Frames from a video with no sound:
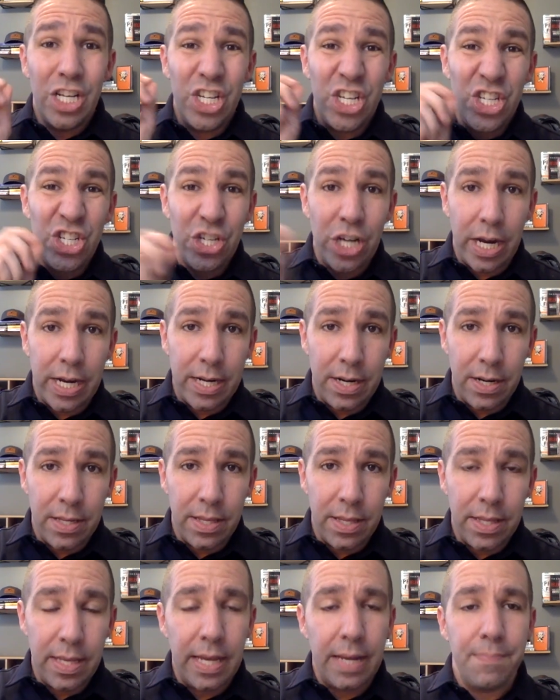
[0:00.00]
Check it on the
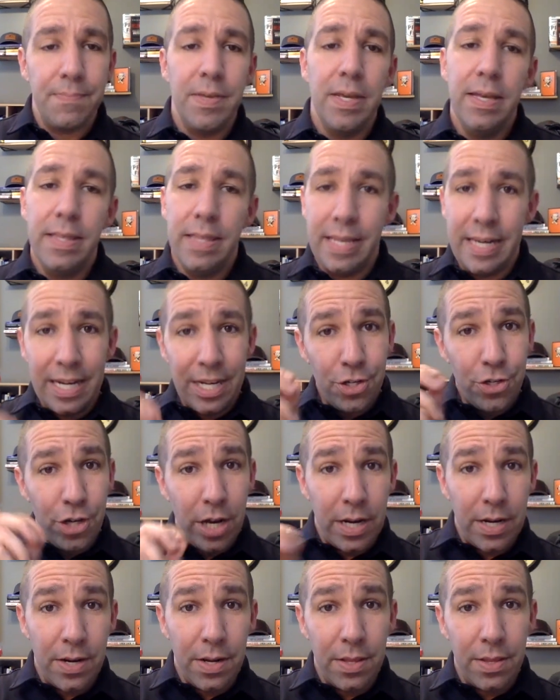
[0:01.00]
thing. They didn't
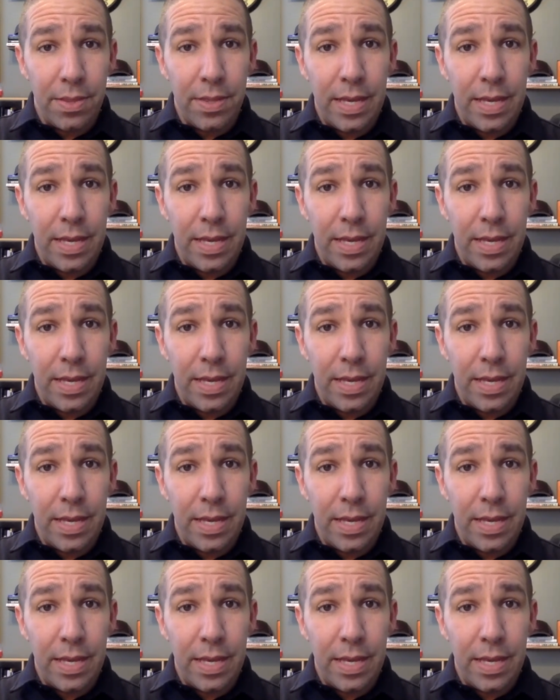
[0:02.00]
check it on the